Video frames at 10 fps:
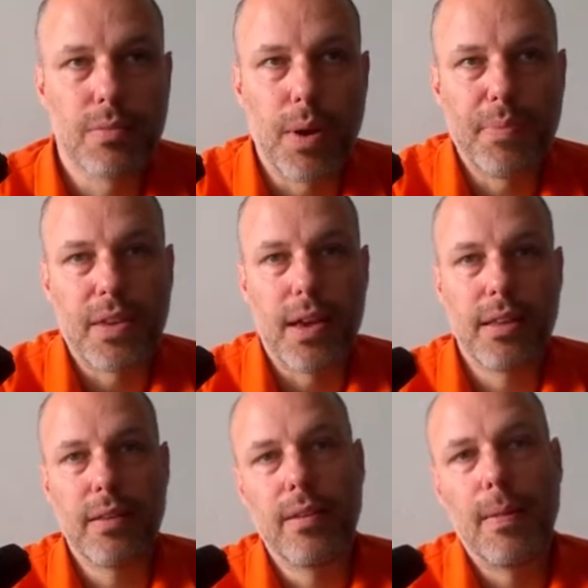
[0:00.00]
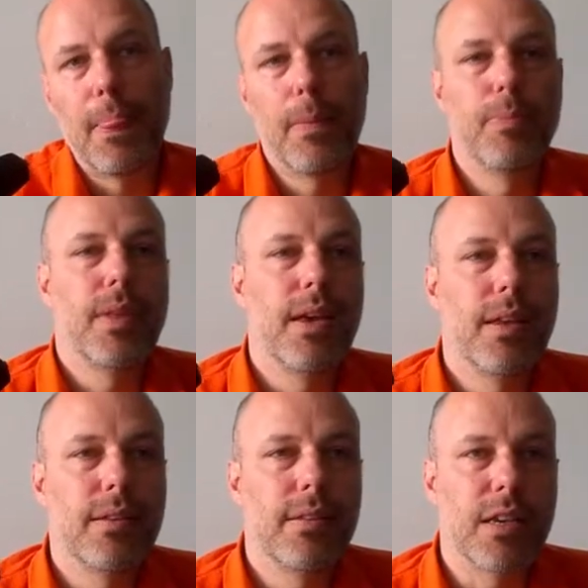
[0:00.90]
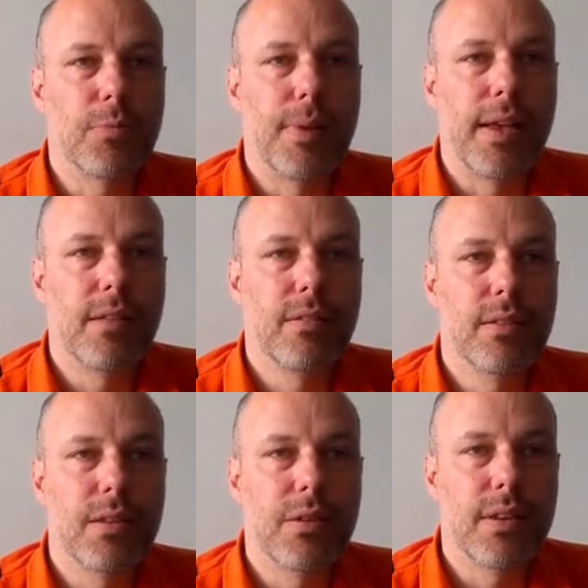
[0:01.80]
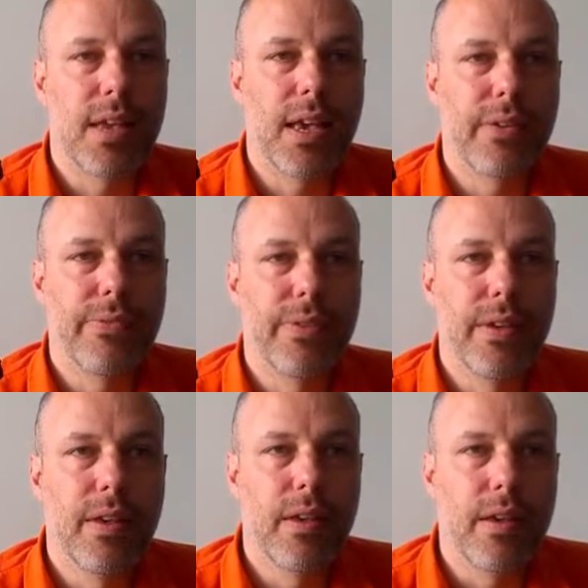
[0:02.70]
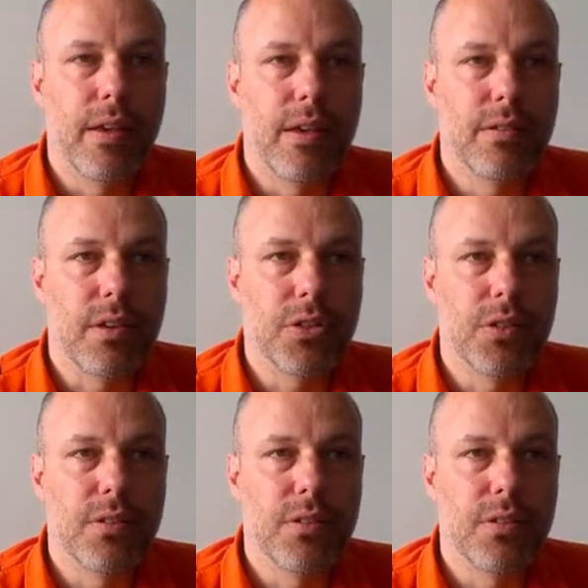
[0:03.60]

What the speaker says: website, and it explains that you can have a session